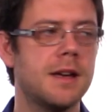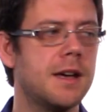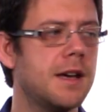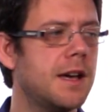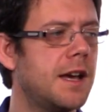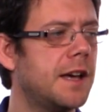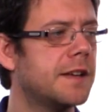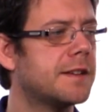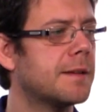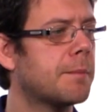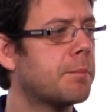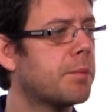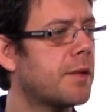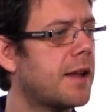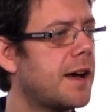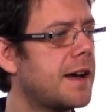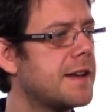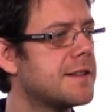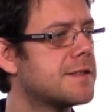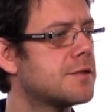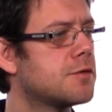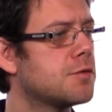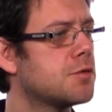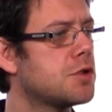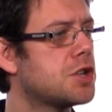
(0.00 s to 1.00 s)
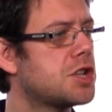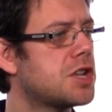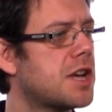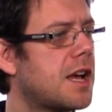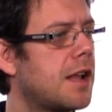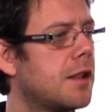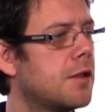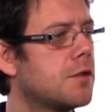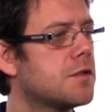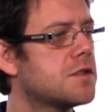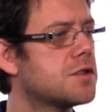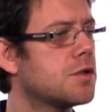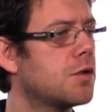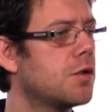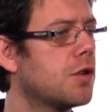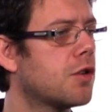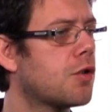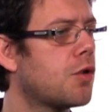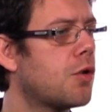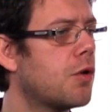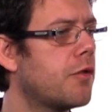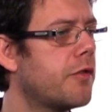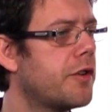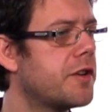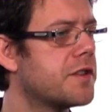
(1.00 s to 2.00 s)
It applies to shallow soil
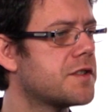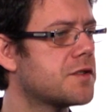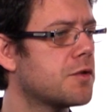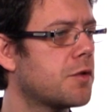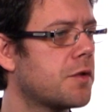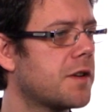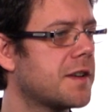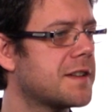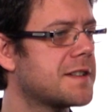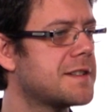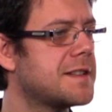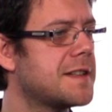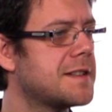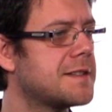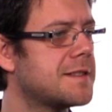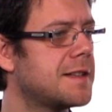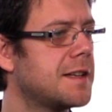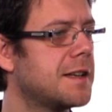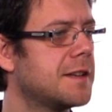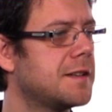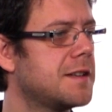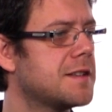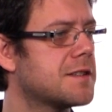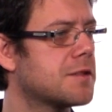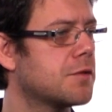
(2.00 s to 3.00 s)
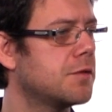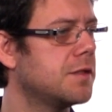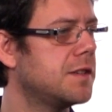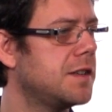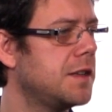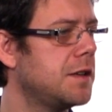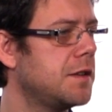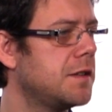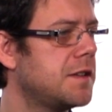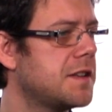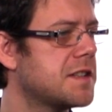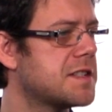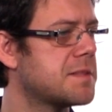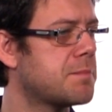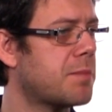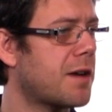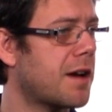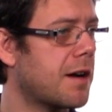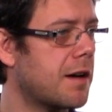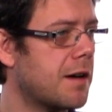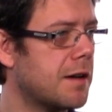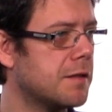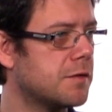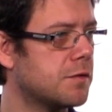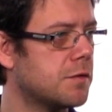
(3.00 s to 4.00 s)
covers or existing discontinuities
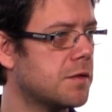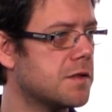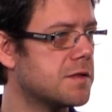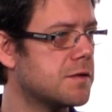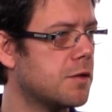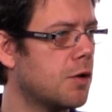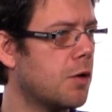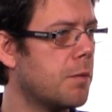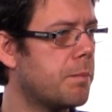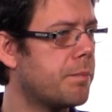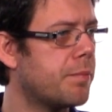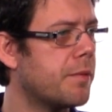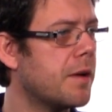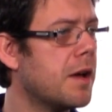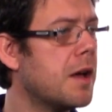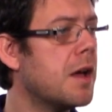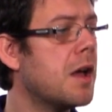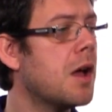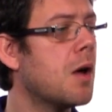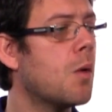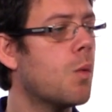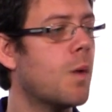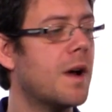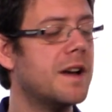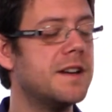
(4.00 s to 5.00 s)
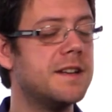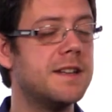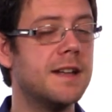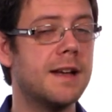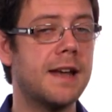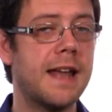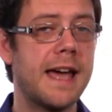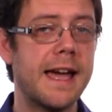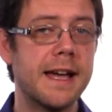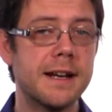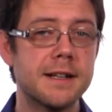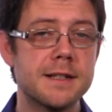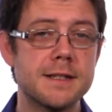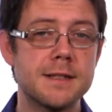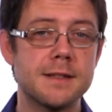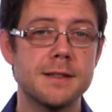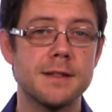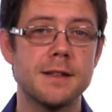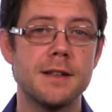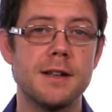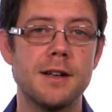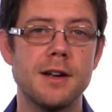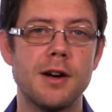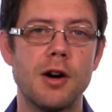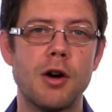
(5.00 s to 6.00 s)
parallel to the slope when the length
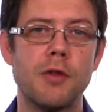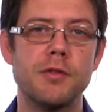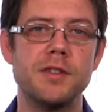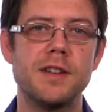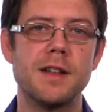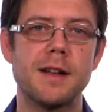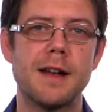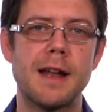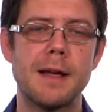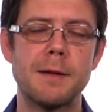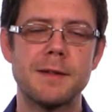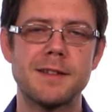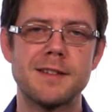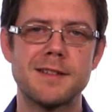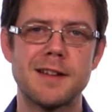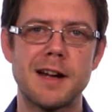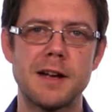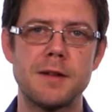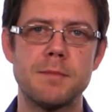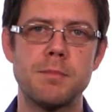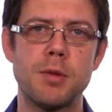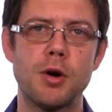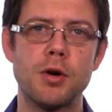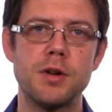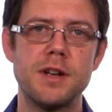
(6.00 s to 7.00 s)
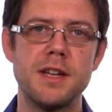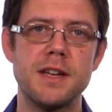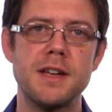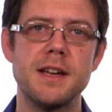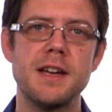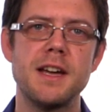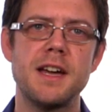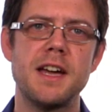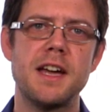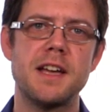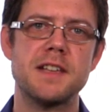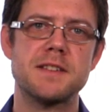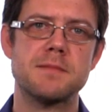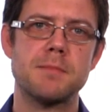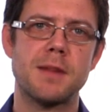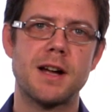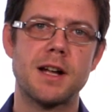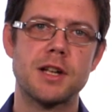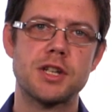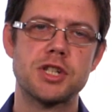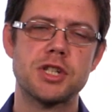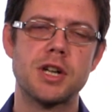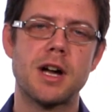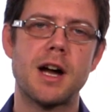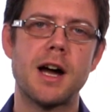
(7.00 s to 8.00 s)
of the landslide body is
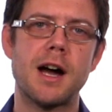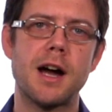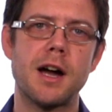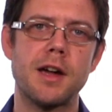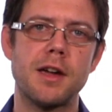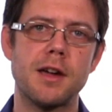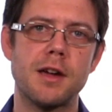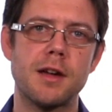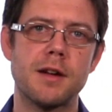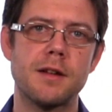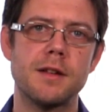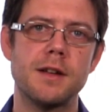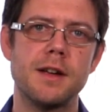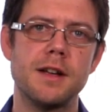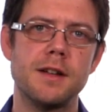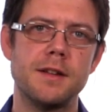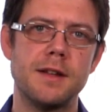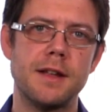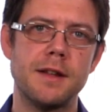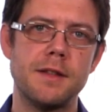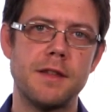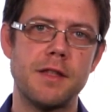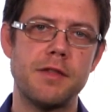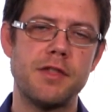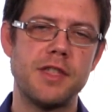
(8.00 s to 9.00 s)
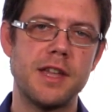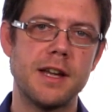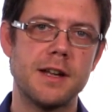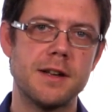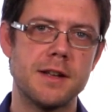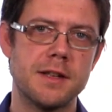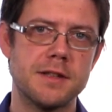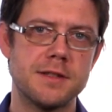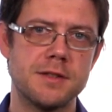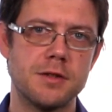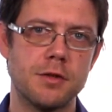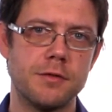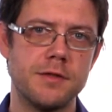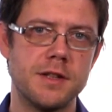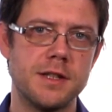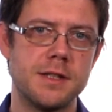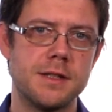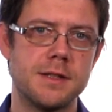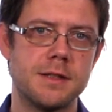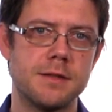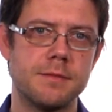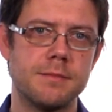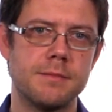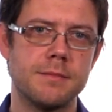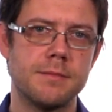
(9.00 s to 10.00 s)
much higher than the thickness of it.